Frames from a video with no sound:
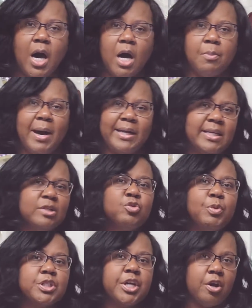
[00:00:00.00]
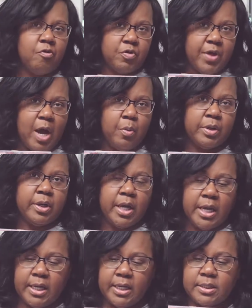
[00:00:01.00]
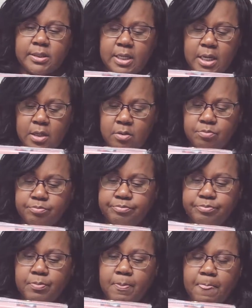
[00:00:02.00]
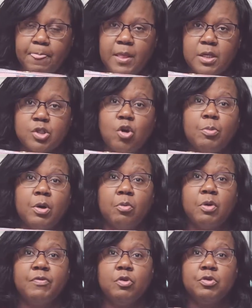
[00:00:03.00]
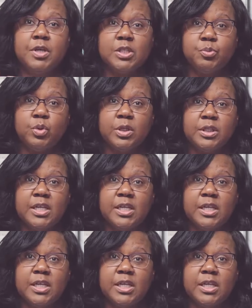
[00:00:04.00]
I didn't too much care for that one, and so I'm going to review this one.